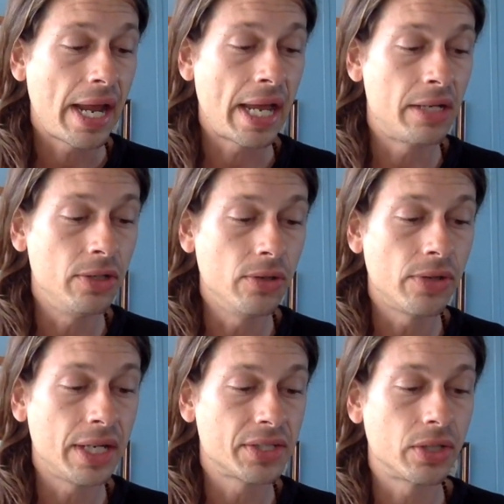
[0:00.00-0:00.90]
And new
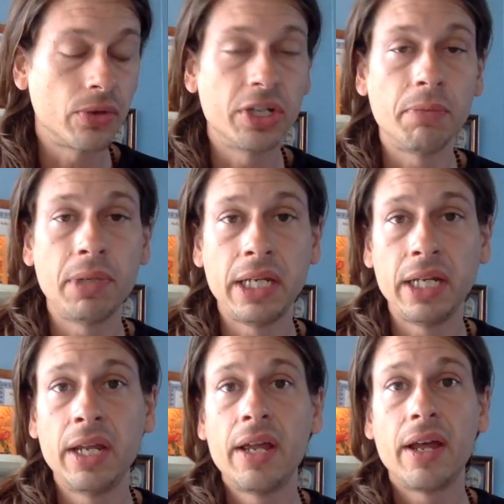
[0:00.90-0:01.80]
things are going to
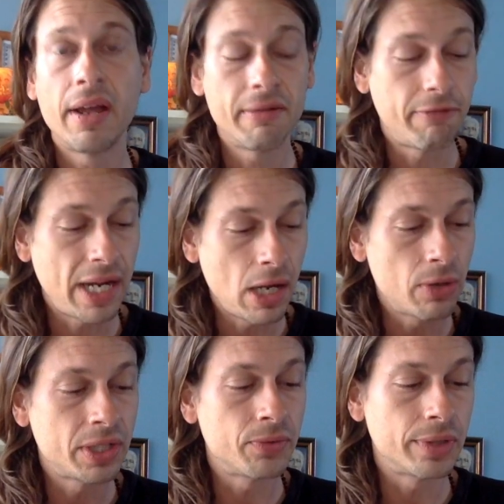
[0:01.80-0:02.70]
be
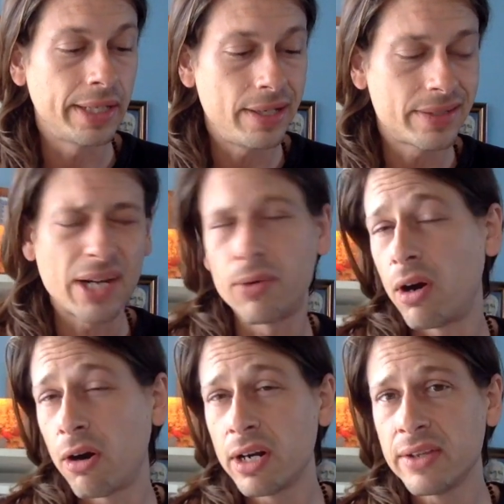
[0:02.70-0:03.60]
unveiled and released that were
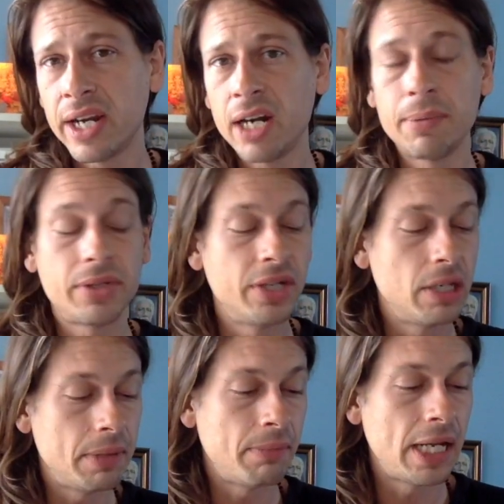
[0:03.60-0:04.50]
already there, but they're going
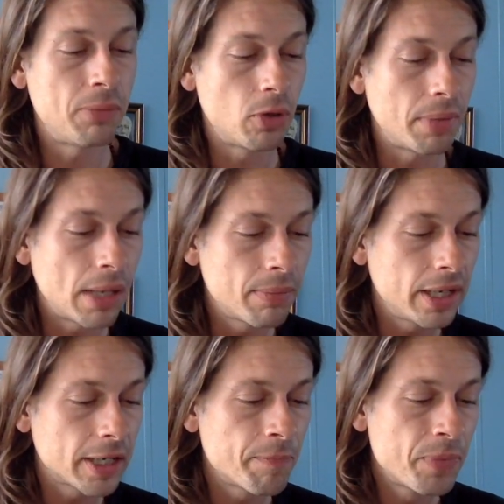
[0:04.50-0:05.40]
to be made more
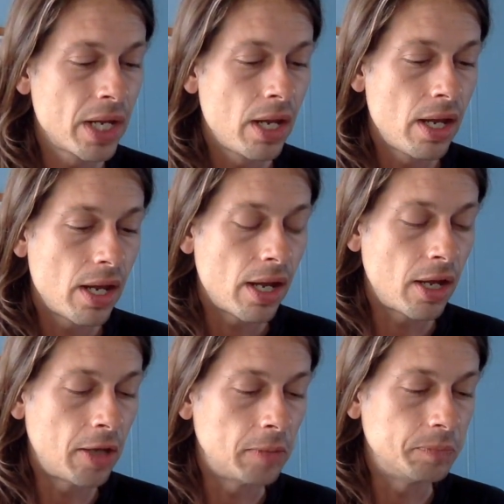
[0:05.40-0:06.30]
public.
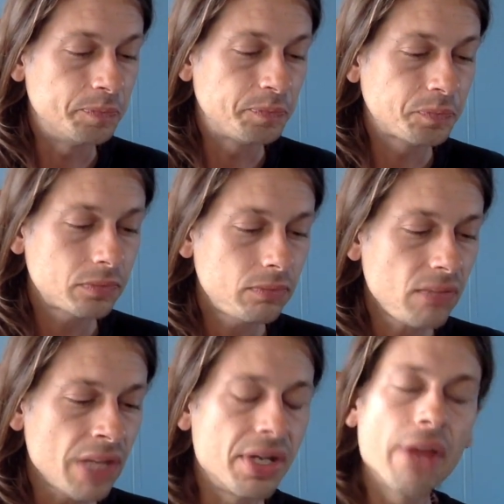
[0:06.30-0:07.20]

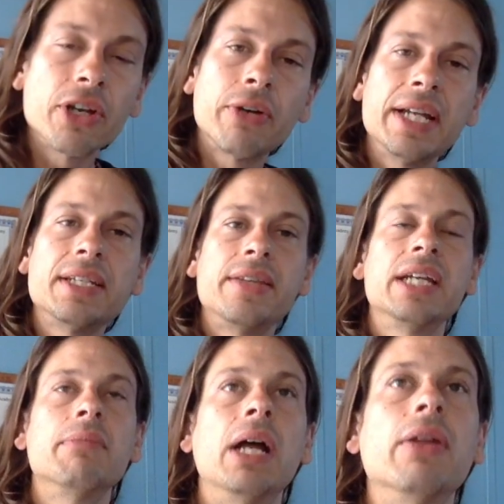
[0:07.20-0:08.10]
The other crazy
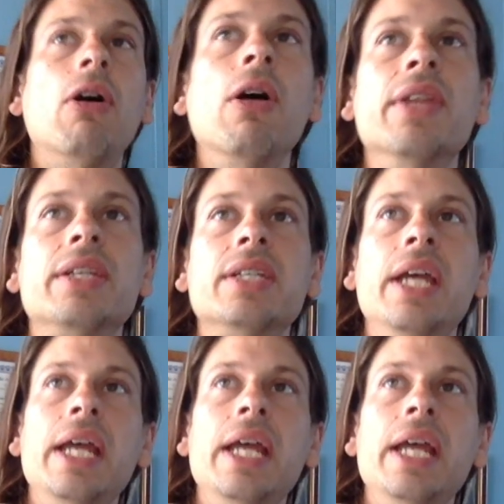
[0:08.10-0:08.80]
thing about all this